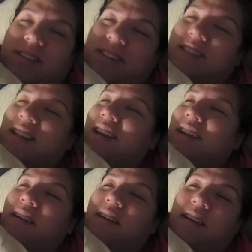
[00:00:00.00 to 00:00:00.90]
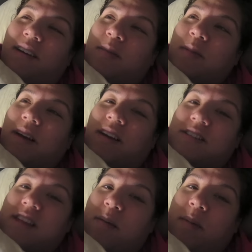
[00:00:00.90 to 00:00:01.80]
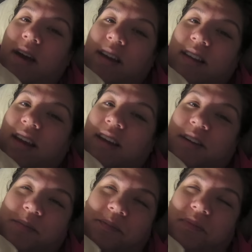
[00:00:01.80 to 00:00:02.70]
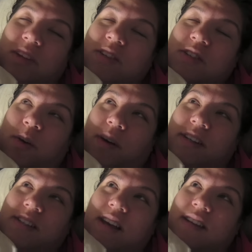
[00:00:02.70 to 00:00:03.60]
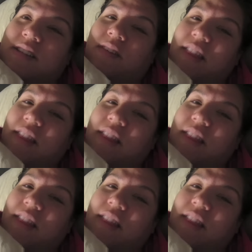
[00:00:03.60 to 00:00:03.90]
Just, oh my gosh, that man, like, so indecisive.